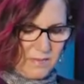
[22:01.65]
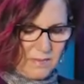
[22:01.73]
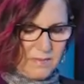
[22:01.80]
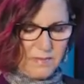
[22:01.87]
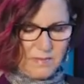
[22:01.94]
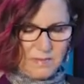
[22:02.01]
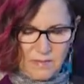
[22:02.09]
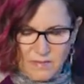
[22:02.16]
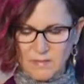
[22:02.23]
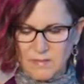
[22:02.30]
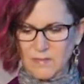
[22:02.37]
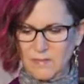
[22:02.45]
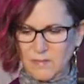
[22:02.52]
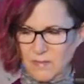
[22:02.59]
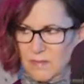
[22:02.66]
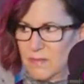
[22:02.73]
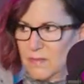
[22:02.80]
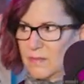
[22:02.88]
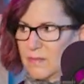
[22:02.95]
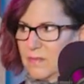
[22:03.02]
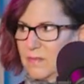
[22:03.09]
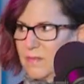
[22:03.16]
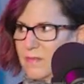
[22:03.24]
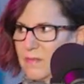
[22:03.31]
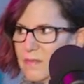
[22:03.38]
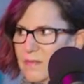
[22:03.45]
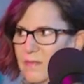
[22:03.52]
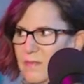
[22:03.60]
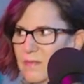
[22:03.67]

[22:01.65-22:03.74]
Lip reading: (not speaking)